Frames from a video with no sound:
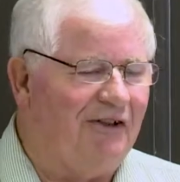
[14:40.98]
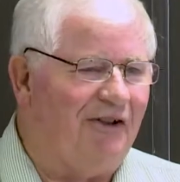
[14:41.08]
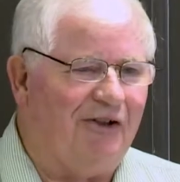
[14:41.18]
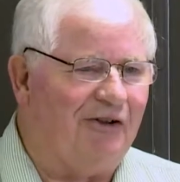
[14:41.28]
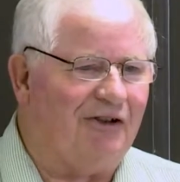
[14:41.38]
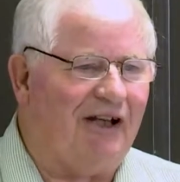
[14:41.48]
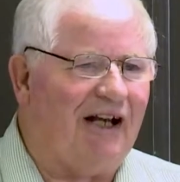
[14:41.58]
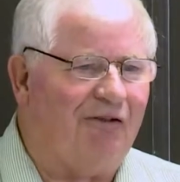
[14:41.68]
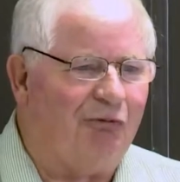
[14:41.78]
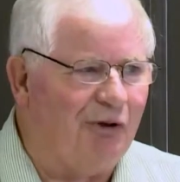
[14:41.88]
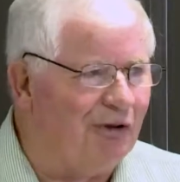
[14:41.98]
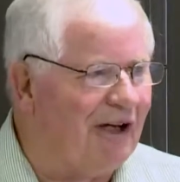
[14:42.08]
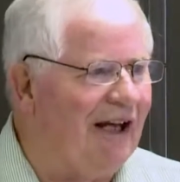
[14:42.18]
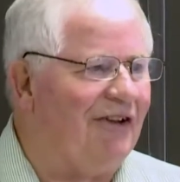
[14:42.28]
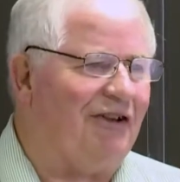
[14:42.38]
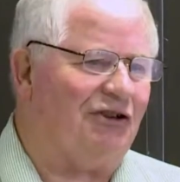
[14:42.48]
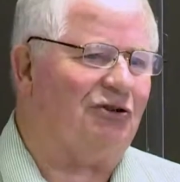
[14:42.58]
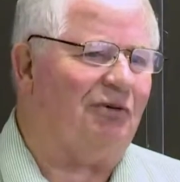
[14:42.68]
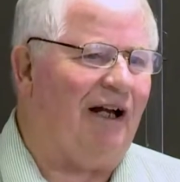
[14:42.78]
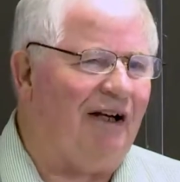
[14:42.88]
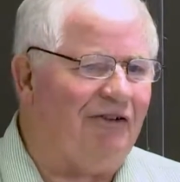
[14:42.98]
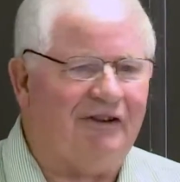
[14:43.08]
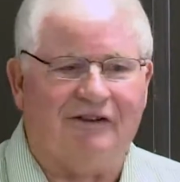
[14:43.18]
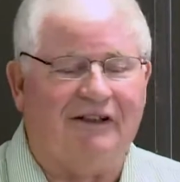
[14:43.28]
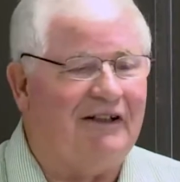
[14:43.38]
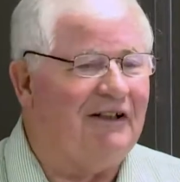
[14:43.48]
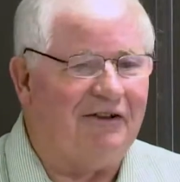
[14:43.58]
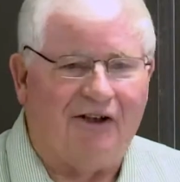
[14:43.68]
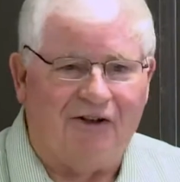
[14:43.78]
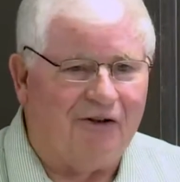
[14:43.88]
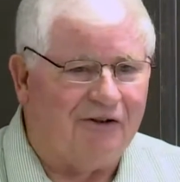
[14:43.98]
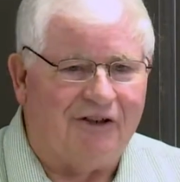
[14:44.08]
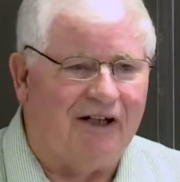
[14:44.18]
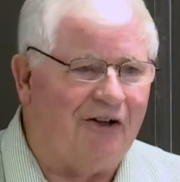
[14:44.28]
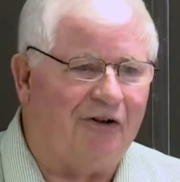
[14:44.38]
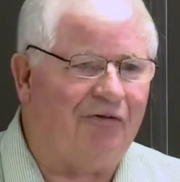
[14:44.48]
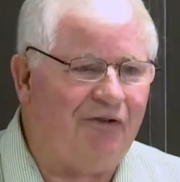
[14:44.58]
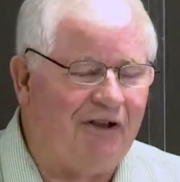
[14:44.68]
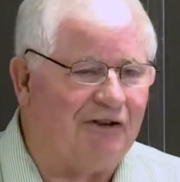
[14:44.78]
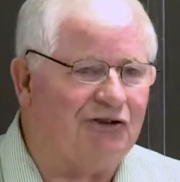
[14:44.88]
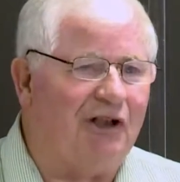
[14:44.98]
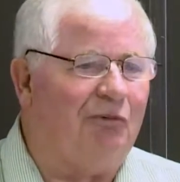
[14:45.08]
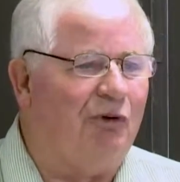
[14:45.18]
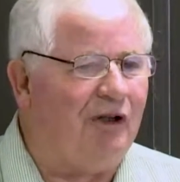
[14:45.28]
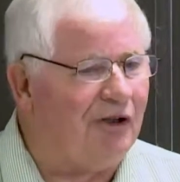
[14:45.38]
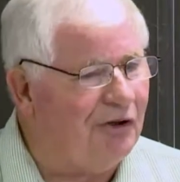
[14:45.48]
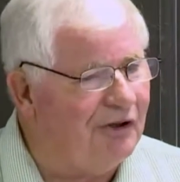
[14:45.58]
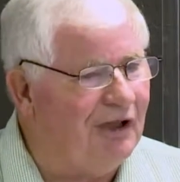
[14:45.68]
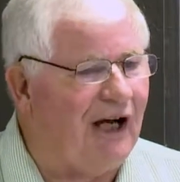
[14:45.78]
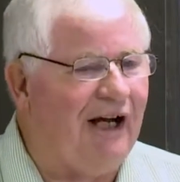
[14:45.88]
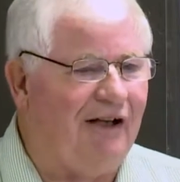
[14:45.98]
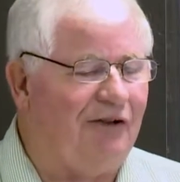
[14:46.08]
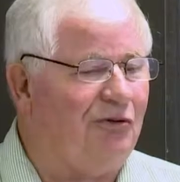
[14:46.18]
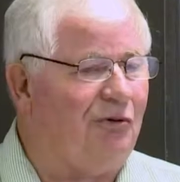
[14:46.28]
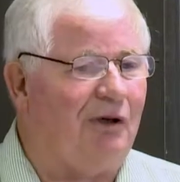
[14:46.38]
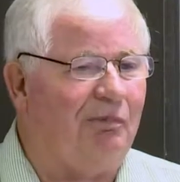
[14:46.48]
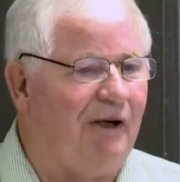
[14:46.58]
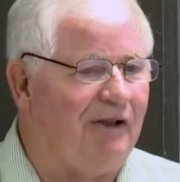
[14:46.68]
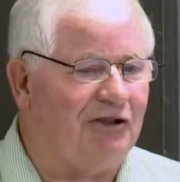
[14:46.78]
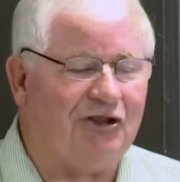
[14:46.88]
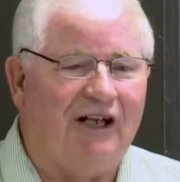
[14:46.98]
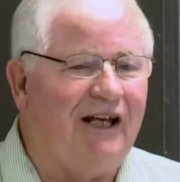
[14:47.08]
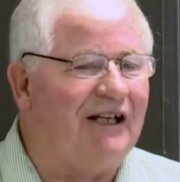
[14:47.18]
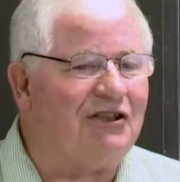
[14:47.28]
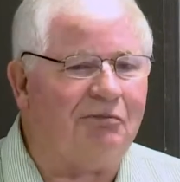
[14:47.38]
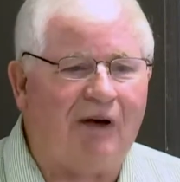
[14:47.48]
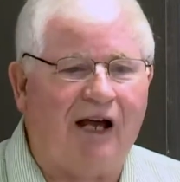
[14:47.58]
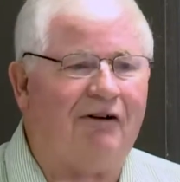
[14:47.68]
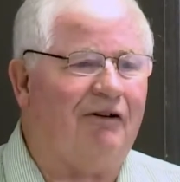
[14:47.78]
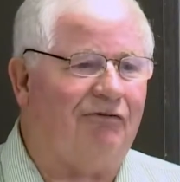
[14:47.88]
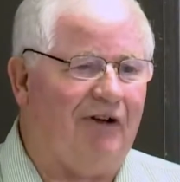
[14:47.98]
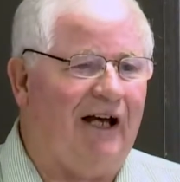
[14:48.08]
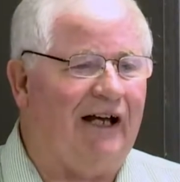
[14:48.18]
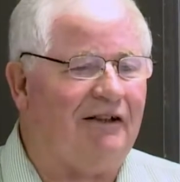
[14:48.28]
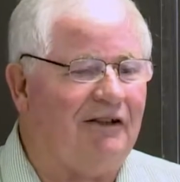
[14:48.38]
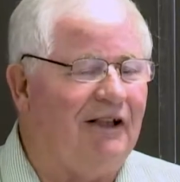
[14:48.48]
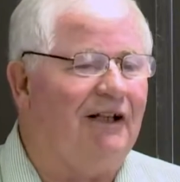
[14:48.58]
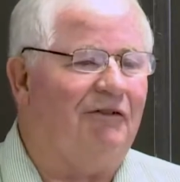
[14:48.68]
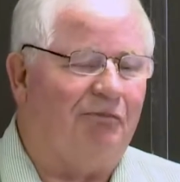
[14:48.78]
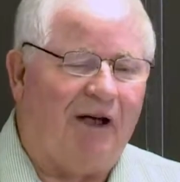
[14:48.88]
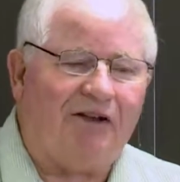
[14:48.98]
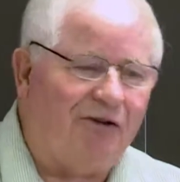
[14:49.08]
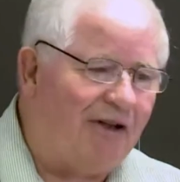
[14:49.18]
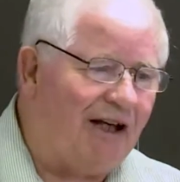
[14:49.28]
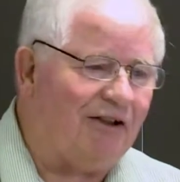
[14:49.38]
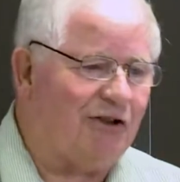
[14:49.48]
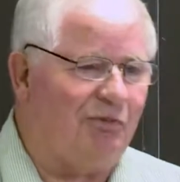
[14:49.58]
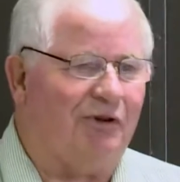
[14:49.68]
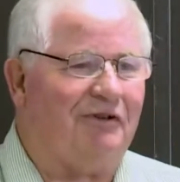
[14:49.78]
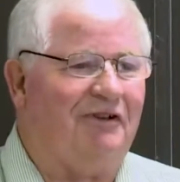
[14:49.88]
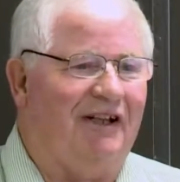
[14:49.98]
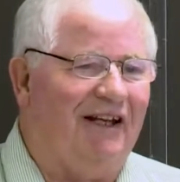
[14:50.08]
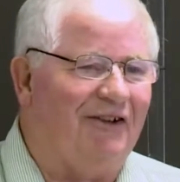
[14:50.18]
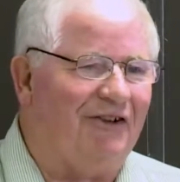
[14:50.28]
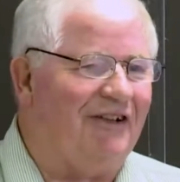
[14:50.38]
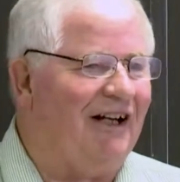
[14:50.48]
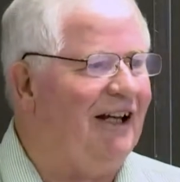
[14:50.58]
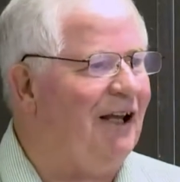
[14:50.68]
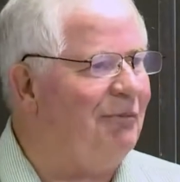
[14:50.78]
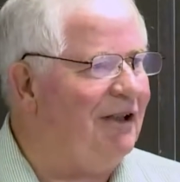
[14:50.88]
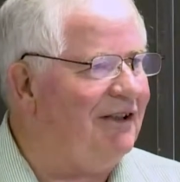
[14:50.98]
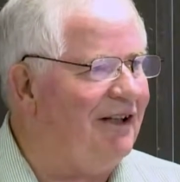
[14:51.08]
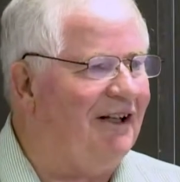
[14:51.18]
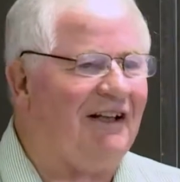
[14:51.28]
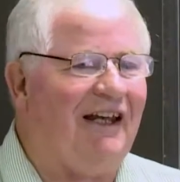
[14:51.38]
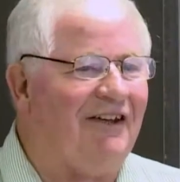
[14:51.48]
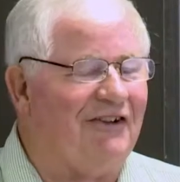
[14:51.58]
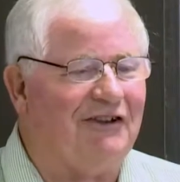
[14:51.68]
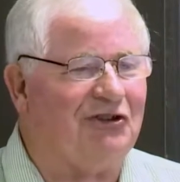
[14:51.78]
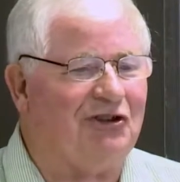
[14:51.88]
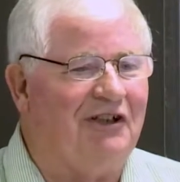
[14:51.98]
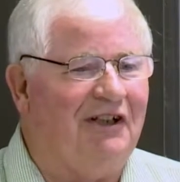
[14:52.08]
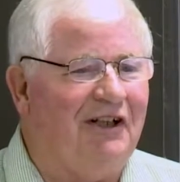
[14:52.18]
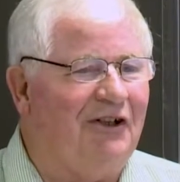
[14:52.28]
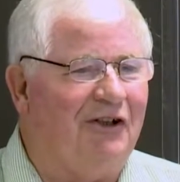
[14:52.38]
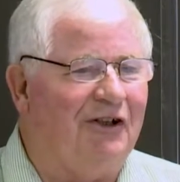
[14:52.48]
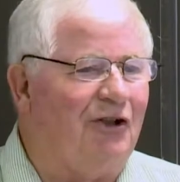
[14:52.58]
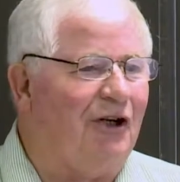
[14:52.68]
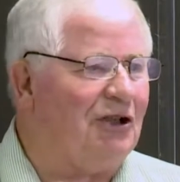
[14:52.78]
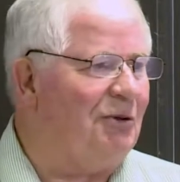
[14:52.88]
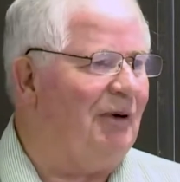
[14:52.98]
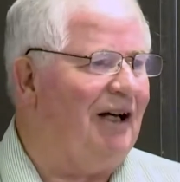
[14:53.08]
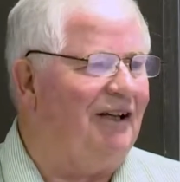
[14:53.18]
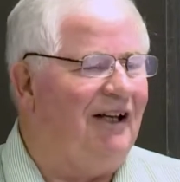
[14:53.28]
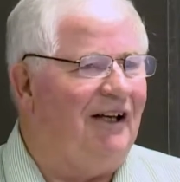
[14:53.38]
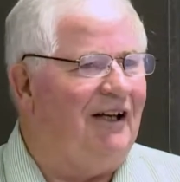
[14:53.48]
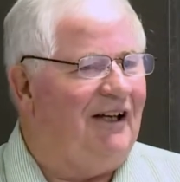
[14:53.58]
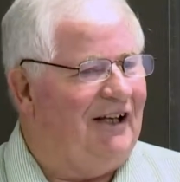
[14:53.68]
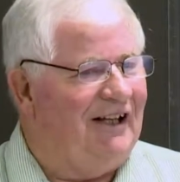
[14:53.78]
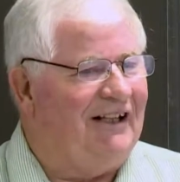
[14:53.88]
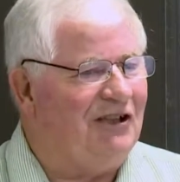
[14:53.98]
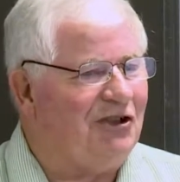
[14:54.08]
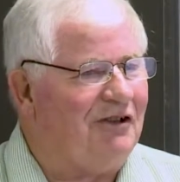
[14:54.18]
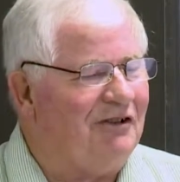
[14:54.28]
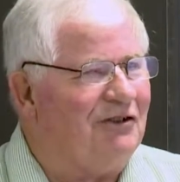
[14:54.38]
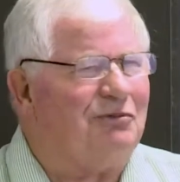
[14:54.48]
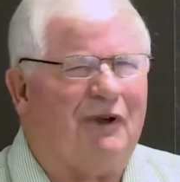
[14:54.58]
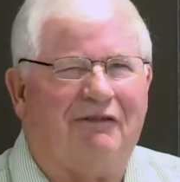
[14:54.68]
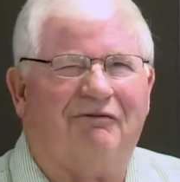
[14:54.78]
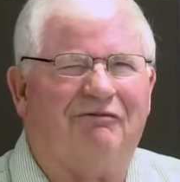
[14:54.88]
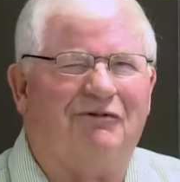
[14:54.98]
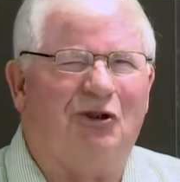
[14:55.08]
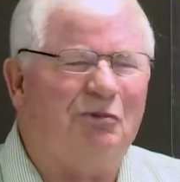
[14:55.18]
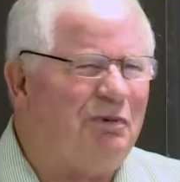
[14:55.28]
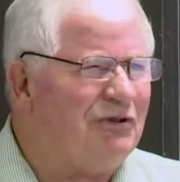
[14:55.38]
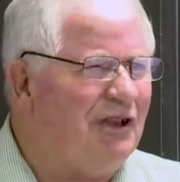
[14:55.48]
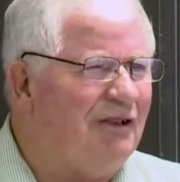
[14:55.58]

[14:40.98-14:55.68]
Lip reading: There are a lot of real Catholics around, and, they're in other fields. And we are united to our parish. As a matter of fact, Matthew Kelly's book, again, on dynamic Catholics, he talks about, and there's what, 2%?